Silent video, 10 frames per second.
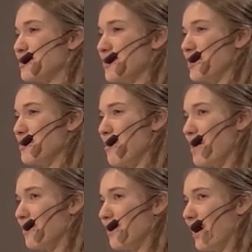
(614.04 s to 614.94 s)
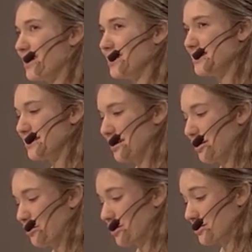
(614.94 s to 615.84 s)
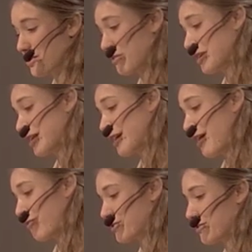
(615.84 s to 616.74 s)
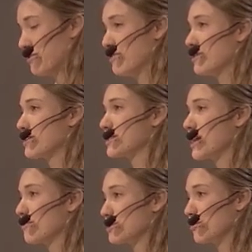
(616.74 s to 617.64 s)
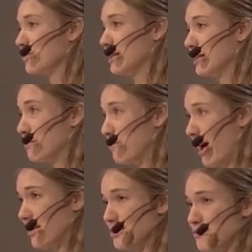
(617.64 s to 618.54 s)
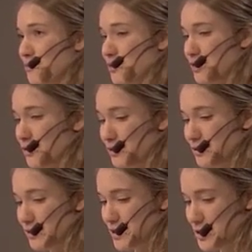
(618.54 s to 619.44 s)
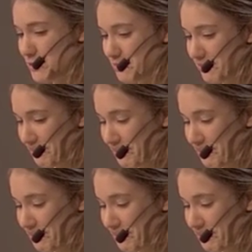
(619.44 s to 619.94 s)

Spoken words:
did very well, and consequently, after a few years, I was completely banned from the youth division.